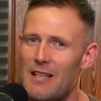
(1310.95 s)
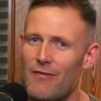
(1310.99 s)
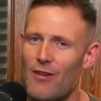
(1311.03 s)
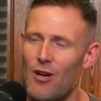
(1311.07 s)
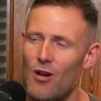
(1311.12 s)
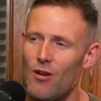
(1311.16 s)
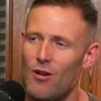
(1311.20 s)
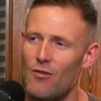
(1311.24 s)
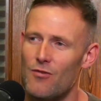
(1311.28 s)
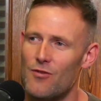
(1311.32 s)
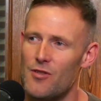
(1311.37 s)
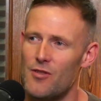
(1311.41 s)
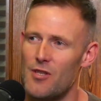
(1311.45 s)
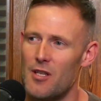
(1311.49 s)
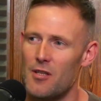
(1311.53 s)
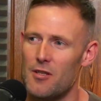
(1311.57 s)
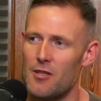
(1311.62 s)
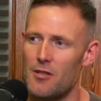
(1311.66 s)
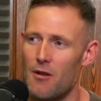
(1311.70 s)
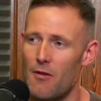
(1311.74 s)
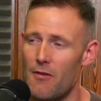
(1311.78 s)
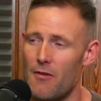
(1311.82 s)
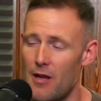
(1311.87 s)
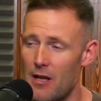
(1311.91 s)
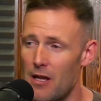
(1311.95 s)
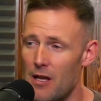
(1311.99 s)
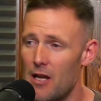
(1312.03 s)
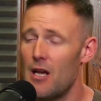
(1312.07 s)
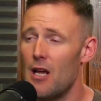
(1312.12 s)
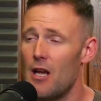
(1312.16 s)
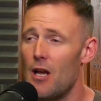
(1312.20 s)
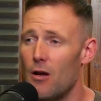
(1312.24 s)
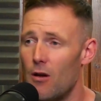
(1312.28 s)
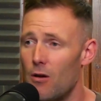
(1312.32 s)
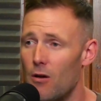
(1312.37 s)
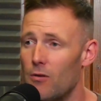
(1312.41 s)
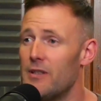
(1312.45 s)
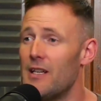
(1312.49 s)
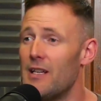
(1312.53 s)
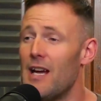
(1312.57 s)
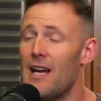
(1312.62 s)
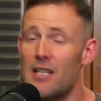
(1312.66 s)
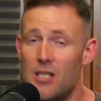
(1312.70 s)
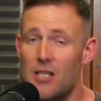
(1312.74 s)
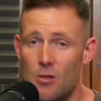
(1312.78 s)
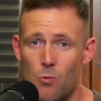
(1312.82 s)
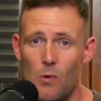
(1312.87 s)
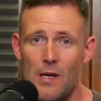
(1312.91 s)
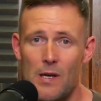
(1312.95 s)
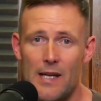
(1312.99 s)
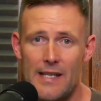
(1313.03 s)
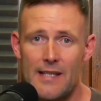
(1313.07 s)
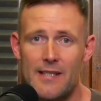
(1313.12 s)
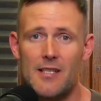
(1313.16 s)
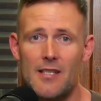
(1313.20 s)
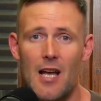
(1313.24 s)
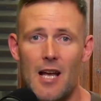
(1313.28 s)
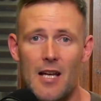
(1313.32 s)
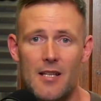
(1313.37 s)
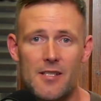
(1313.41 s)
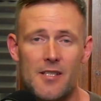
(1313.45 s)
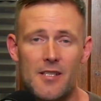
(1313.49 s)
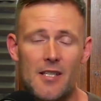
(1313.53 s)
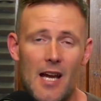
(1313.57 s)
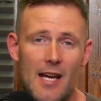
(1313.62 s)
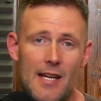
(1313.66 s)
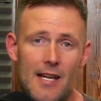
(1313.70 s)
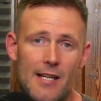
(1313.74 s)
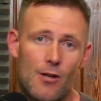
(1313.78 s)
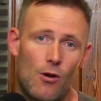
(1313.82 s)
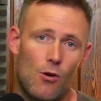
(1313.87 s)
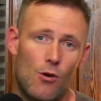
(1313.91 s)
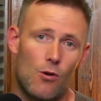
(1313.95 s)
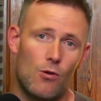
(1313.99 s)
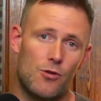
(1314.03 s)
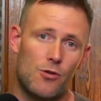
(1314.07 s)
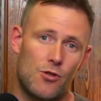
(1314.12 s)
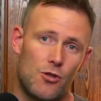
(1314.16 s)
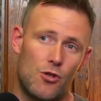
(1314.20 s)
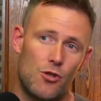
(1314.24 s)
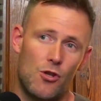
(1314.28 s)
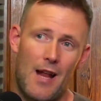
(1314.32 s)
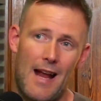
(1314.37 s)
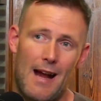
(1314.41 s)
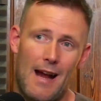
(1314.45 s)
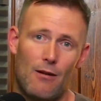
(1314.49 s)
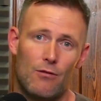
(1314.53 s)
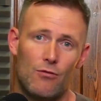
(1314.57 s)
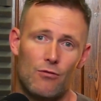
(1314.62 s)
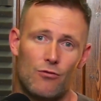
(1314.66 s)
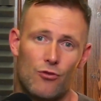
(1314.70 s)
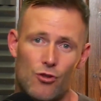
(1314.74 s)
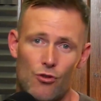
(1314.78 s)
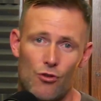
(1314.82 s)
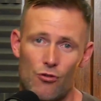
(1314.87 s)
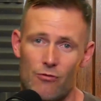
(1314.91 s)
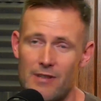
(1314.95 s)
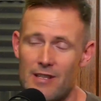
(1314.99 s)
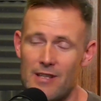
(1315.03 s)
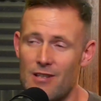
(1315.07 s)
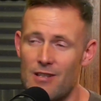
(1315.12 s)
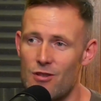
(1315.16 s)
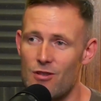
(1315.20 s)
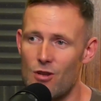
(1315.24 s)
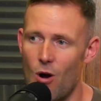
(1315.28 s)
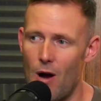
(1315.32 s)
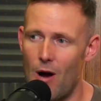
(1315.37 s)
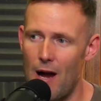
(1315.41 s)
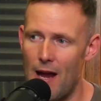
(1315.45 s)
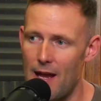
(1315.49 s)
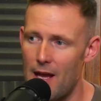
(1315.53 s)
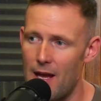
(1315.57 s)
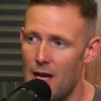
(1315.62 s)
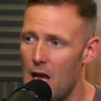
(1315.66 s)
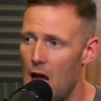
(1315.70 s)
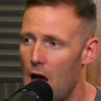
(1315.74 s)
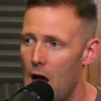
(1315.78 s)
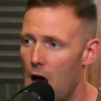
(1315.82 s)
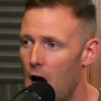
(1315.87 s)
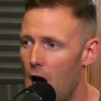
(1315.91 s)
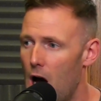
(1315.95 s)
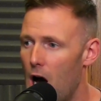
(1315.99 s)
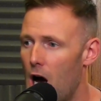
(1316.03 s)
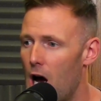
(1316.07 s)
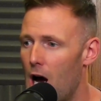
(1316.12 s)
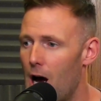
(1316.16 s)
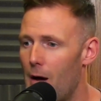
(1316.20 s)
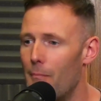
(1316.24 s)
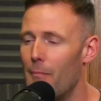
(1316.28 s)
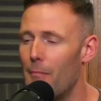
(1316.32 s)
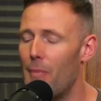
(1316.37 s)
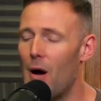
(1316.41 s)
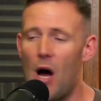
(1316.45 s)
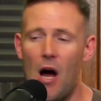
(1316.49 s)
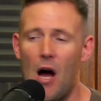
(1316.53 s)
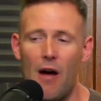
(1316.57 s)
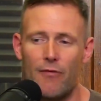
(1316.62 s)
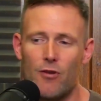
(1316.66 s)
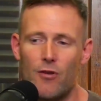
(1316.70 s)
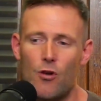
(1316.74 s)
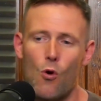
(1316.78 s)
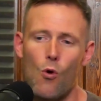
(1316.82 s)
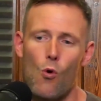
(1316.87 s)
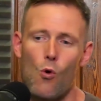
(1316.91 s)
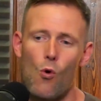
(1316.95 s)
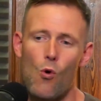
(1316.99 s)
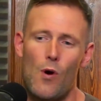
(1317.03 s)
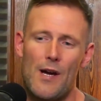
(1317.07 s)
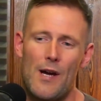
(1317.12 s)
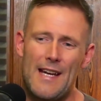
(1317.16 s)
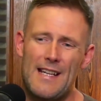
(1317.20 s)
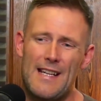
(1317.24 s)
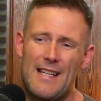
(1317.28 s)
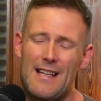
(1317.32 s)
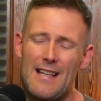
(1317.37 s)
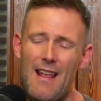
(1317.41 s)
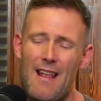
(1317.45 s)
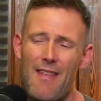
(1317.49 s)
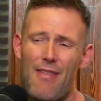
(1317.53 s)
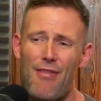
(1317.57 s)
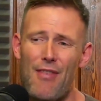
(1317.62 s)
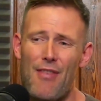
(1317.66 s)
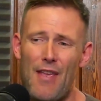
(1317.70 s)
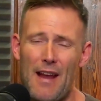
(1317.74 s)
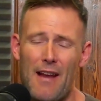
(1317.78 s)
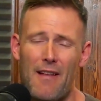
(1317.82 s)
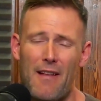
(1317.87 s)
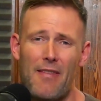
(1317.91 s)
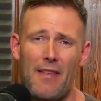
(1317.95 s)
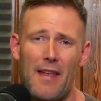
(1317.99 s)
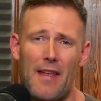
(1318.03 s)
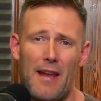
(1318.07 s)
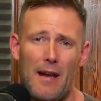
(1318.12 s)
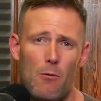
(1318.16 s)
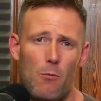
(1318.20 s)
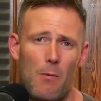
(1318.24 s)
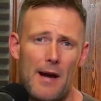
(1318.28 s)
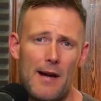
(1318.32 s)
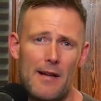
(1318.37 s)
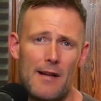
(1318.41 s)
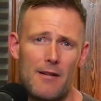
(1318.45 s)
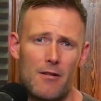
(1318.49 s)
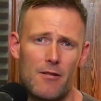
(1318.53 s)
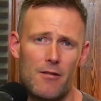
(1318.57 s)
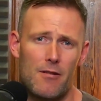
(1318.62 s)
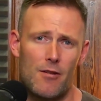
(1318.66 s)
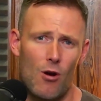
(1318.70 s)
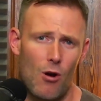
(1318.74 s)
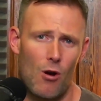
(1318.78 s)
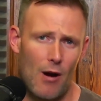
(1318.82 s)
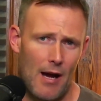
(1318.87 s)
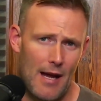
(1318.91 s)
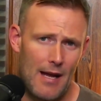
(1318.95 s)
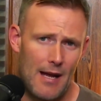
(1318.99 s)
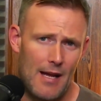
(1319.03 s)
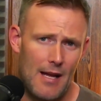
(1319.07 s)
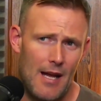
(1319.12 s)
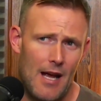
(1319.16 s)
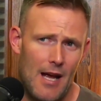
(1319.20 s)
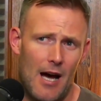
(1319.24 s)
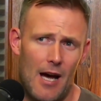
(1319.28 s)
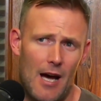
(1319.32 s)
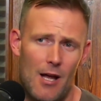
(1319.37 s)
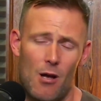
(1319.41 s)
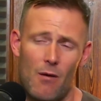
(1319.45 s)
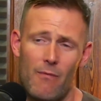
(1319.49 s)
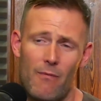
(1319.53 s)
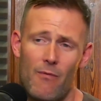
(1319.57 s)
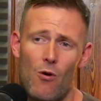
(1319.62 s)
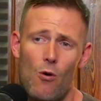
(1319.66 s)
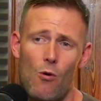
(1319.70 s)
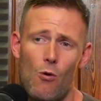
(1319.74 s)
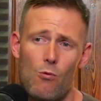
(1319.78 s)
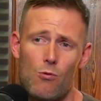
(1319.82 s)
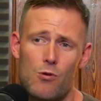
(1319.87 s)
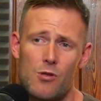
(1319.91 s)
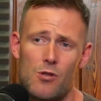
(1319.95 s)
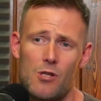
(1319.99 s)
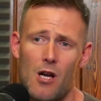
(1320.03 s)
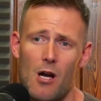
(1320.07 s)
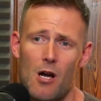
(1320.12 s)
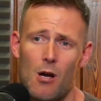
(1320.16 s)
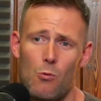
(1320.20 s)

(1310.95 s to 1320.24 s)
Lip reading: answer. You know, that yes, weed does take oxygen out during the night, but I've caught in thick weed at night, and I've also